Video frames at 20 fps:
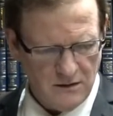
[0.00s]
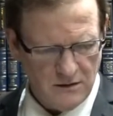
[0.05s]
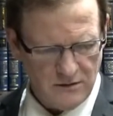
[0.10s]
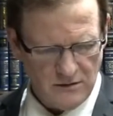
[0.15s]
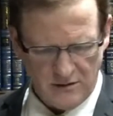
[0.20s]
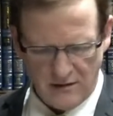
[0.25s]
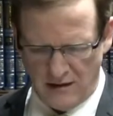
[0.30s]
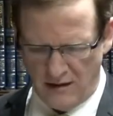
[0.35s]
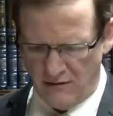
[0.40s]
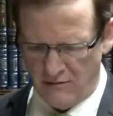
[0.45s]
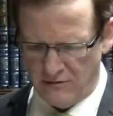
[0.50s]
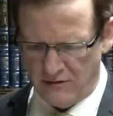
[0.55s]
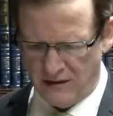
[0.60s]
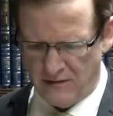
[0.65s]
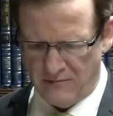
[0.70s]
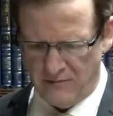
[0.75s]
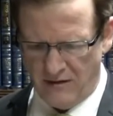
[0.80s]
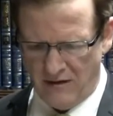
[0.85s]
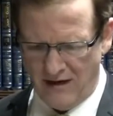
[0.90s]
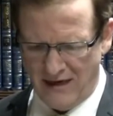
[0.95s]
So now the
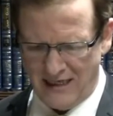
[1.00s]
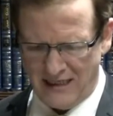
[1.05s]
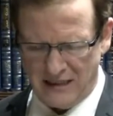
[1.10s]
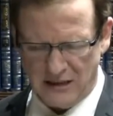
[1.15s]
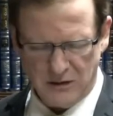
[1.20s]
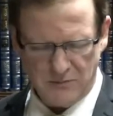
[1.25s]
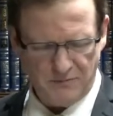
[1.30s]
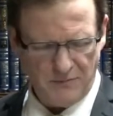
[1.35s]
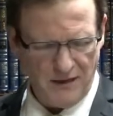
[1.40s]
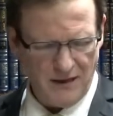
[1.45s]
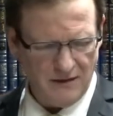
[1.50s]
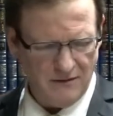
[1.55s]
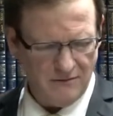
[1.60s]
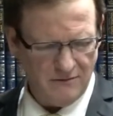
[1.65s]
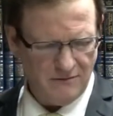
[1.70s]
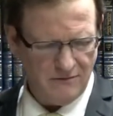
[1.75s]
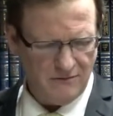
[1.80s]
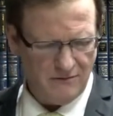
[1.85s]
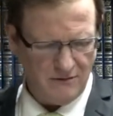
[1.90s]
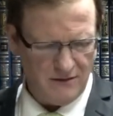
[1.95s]
Gemara
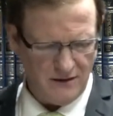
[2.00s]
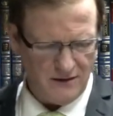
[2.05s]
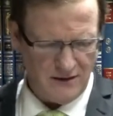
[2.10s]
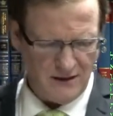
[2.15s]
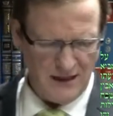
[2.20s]
expands and